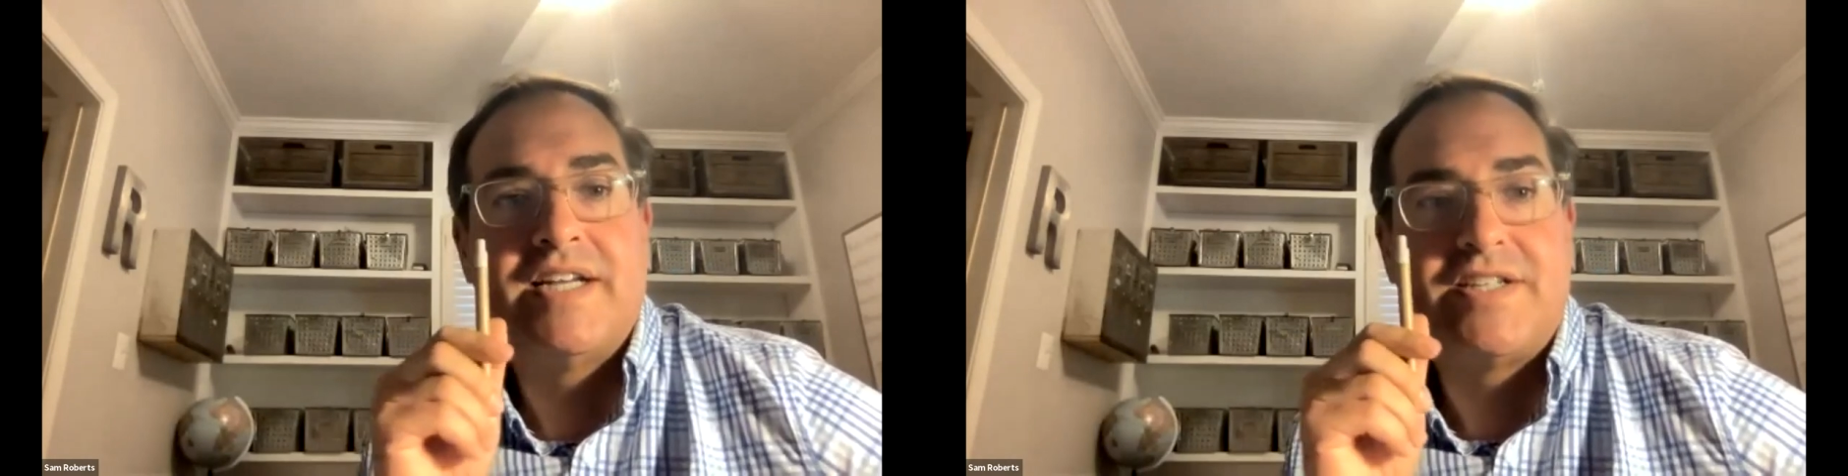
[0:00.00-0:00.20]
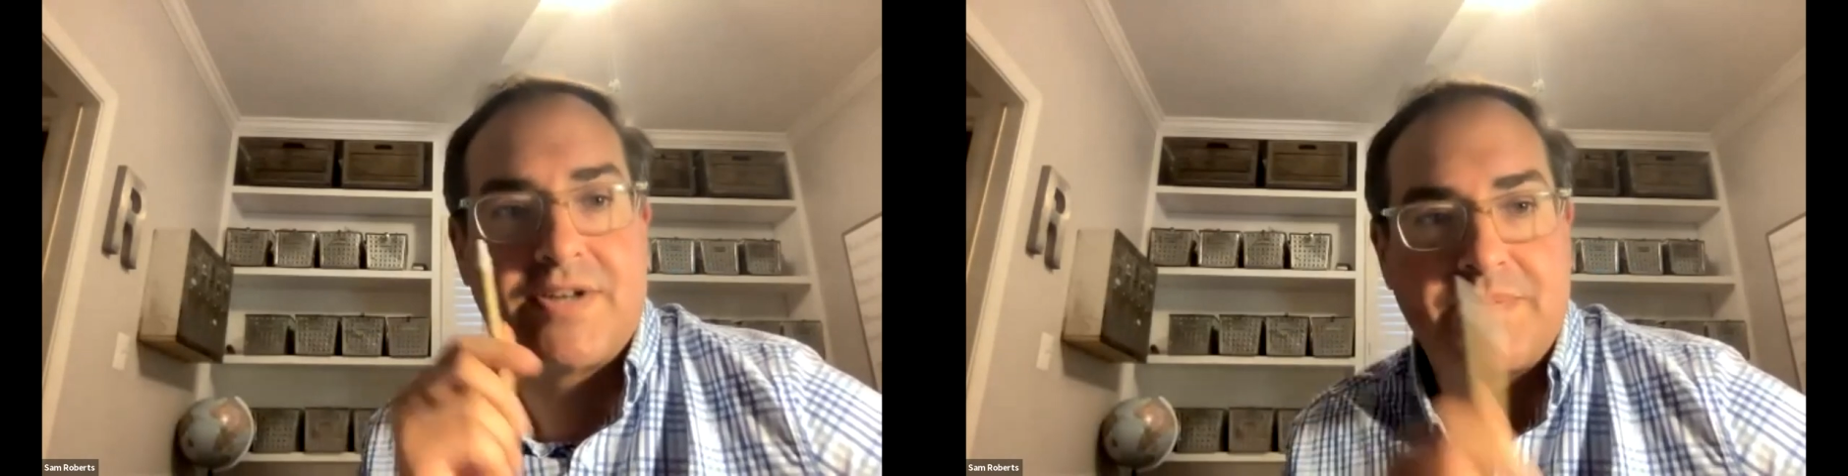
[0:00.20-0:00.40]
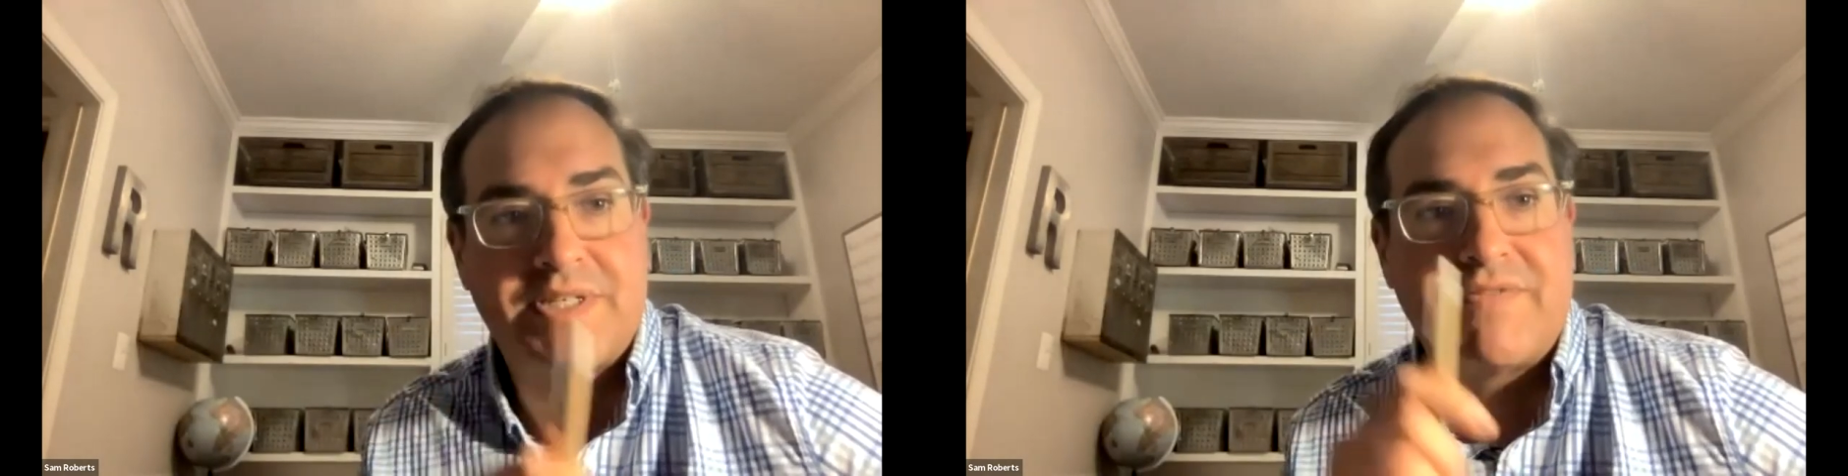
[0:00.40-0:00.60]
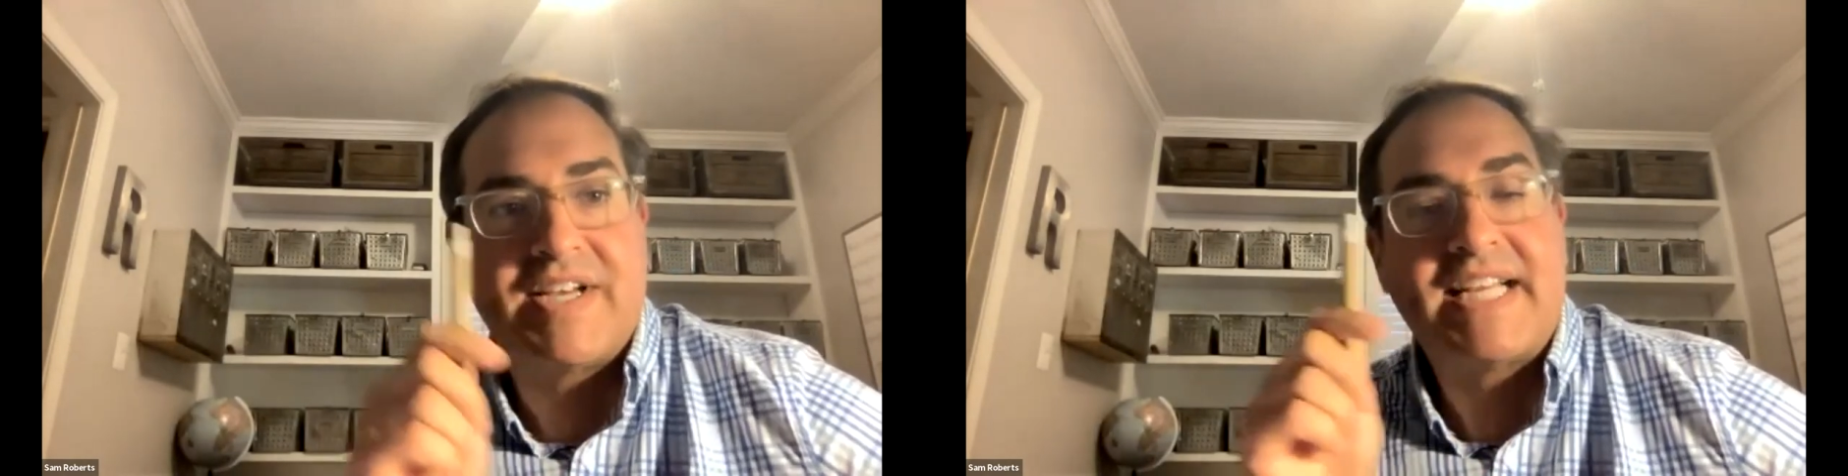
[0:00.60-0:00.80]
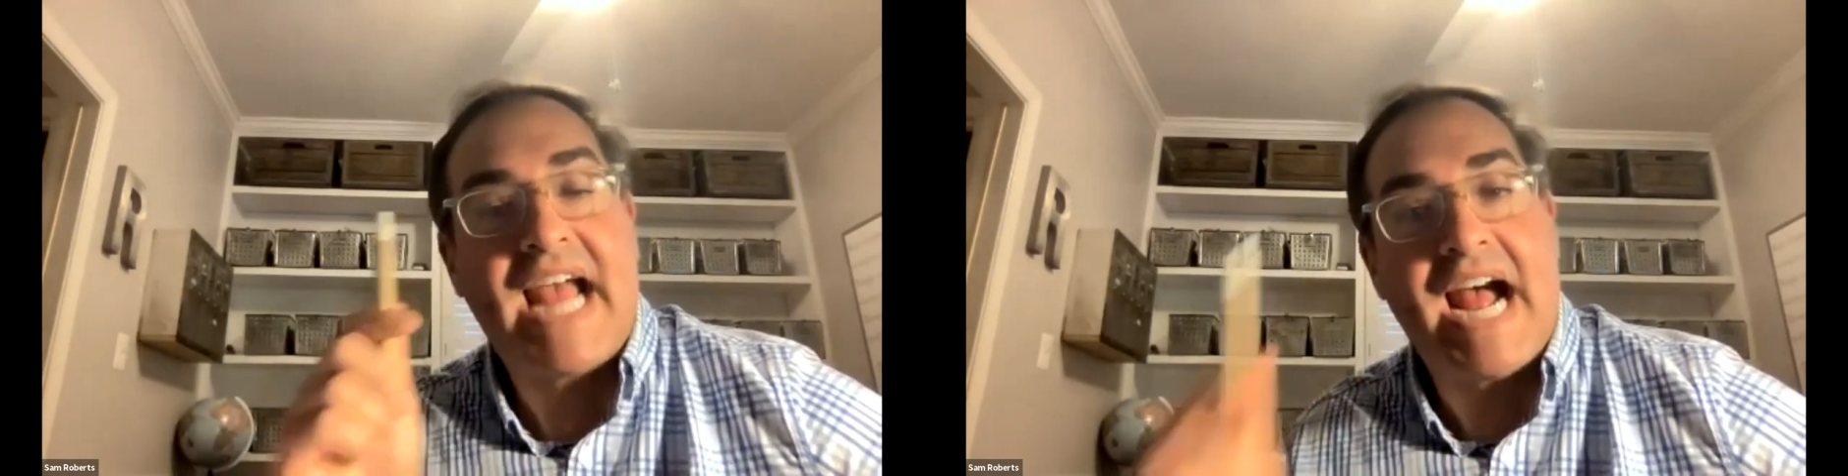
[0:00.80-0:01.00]
in terms of
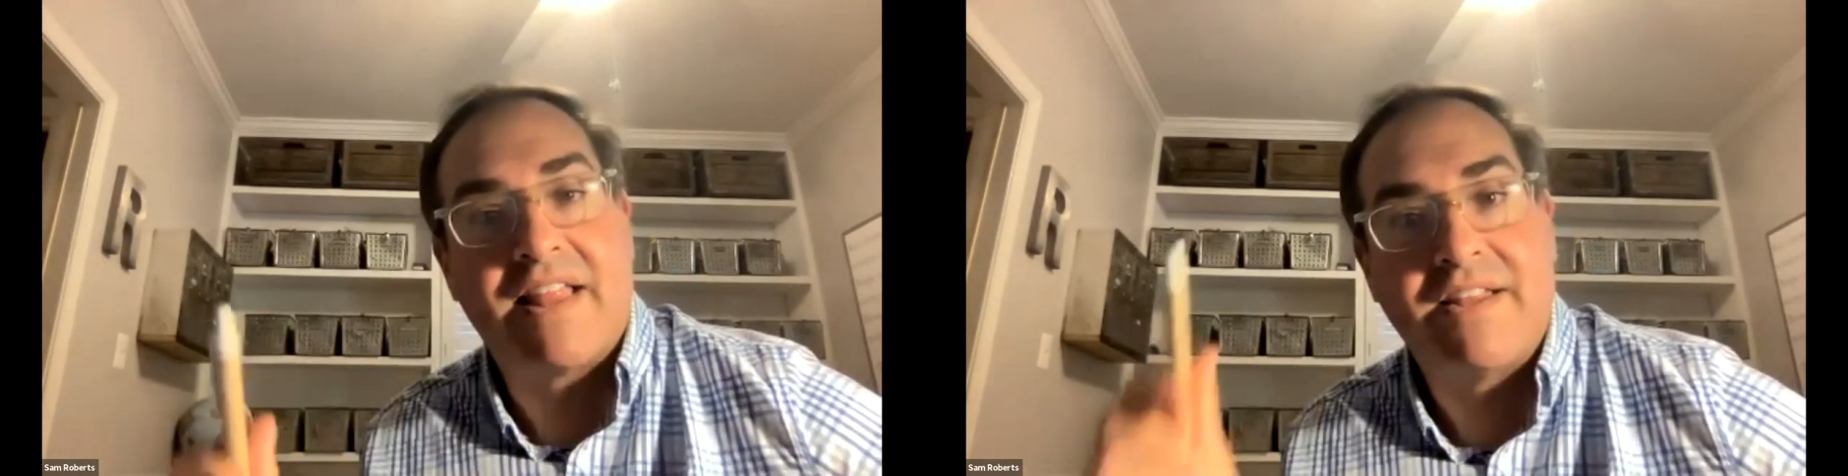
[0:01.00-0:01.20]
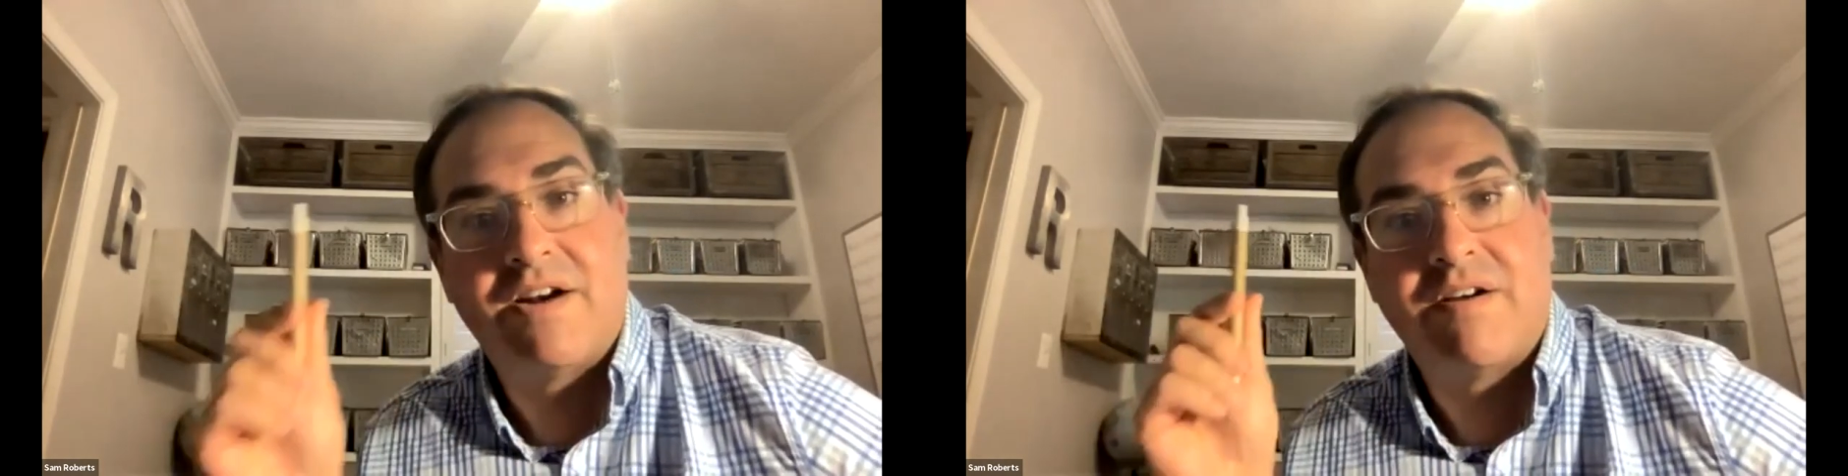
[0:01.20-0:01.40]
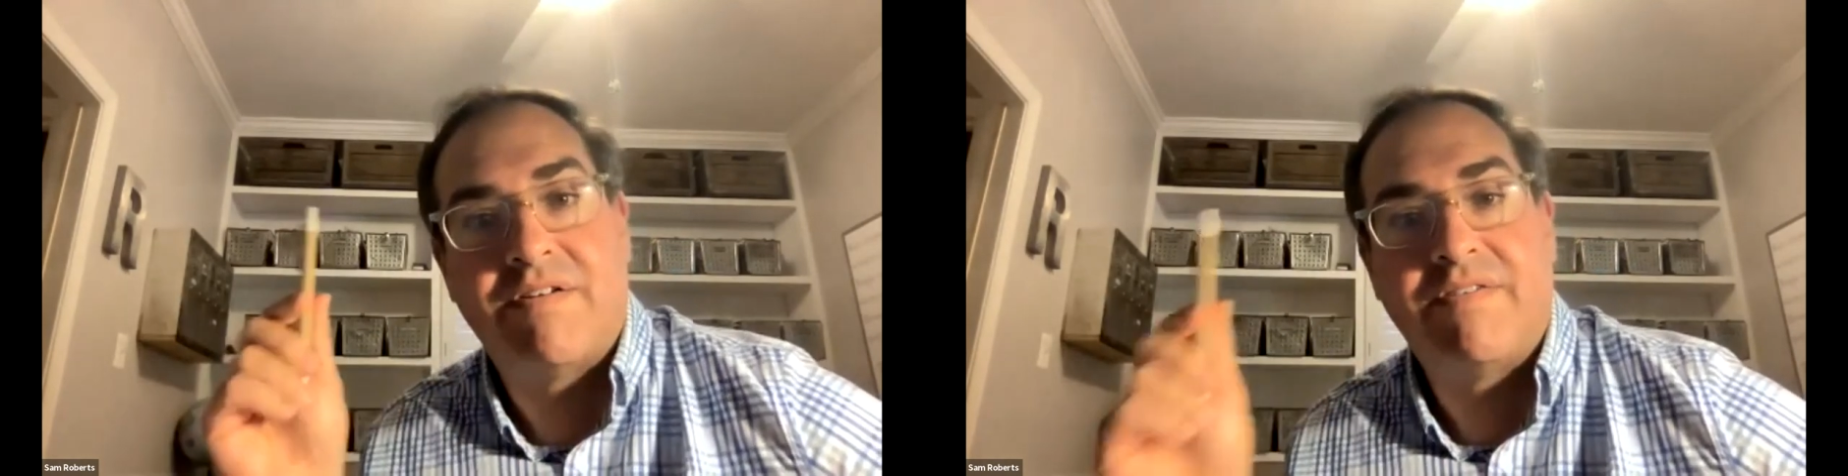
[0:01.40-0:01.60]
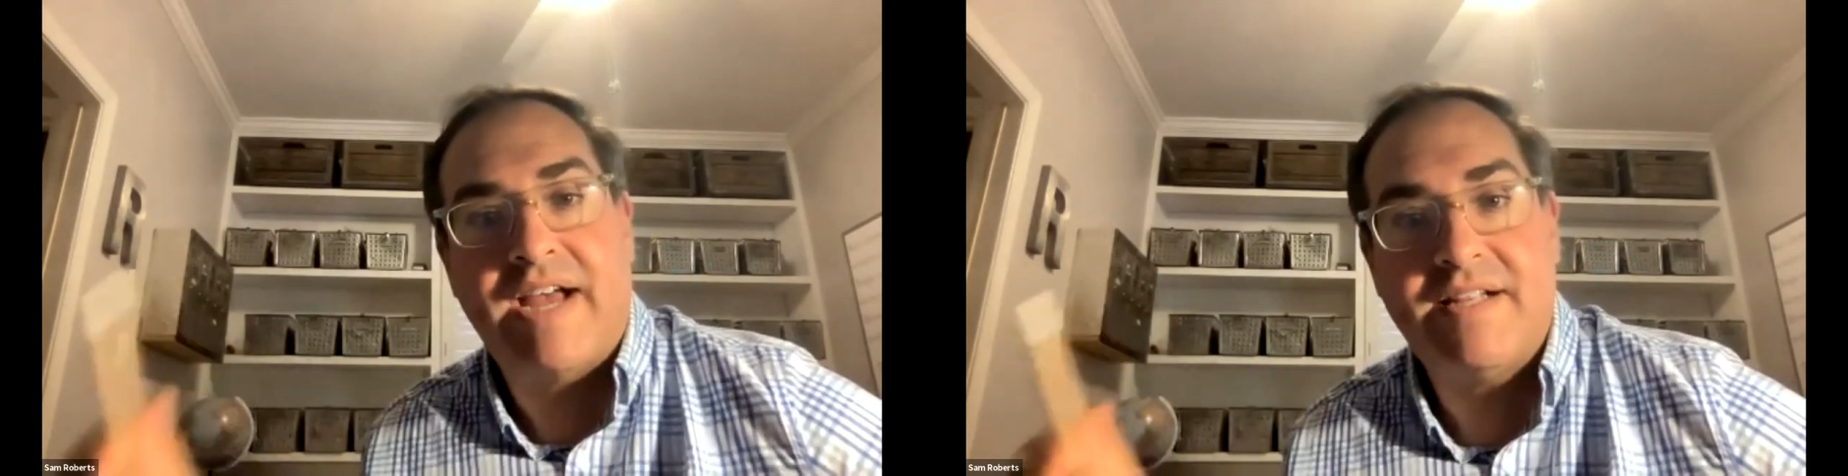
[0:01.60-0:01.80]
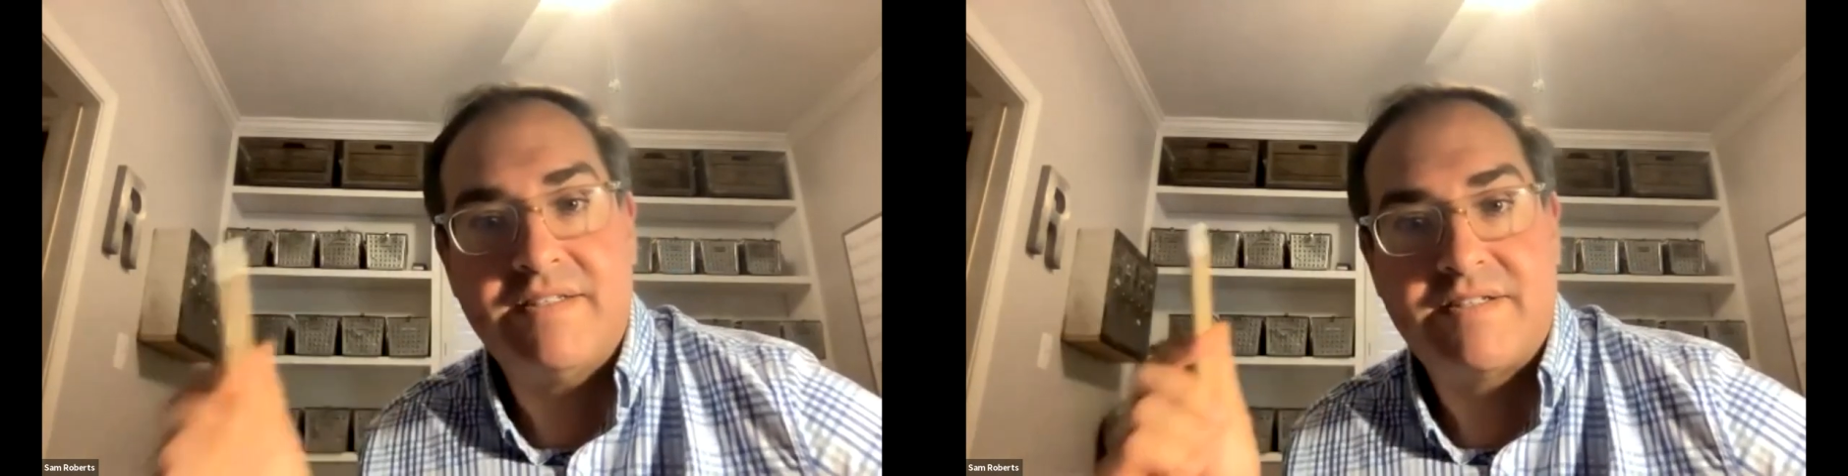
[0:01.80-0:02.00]
a calendar of
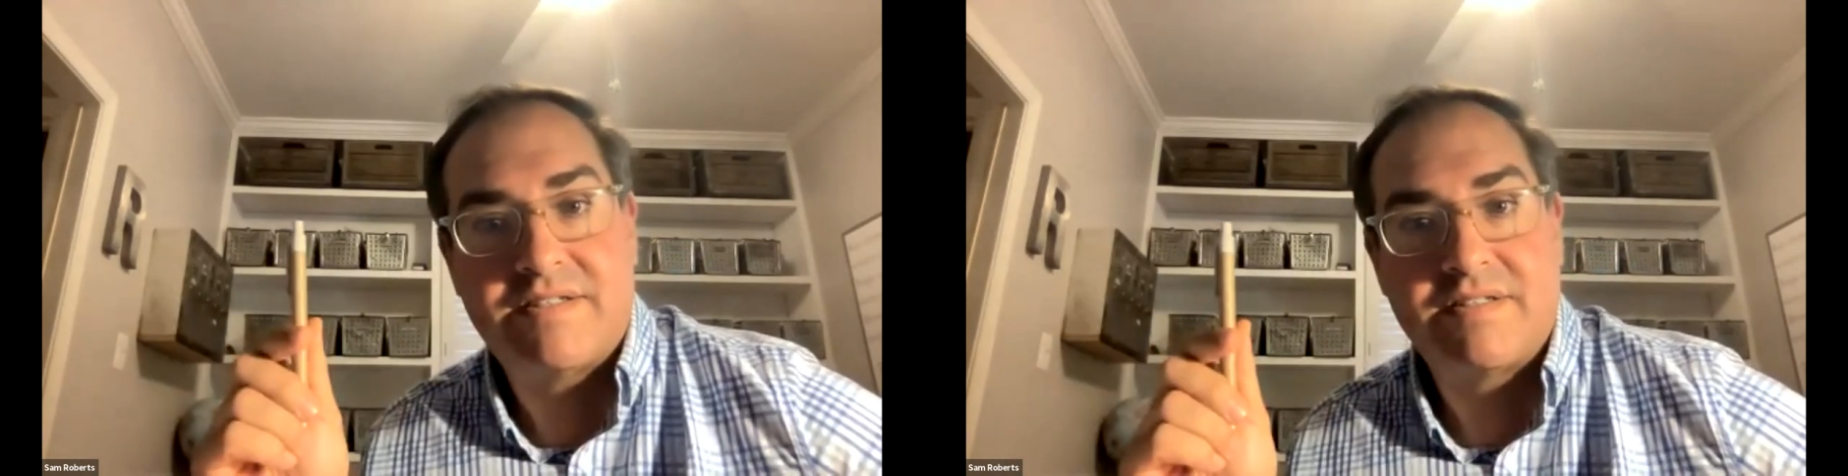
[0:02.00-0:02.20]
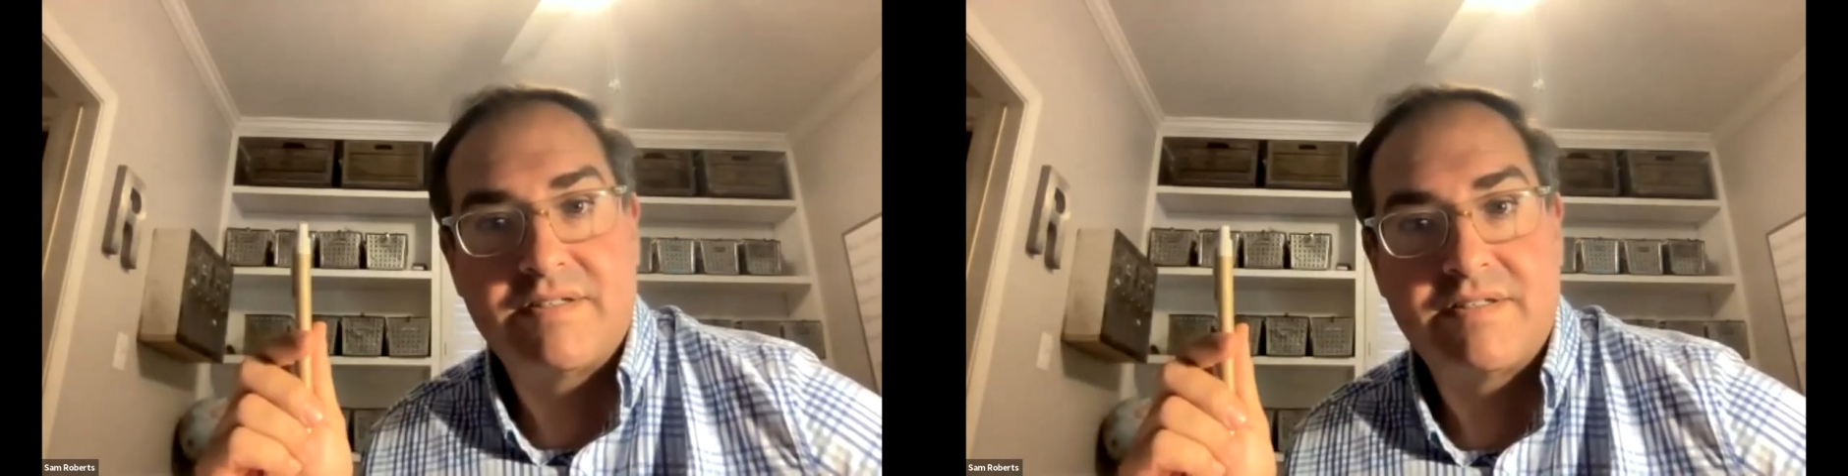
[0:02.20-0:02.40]
events?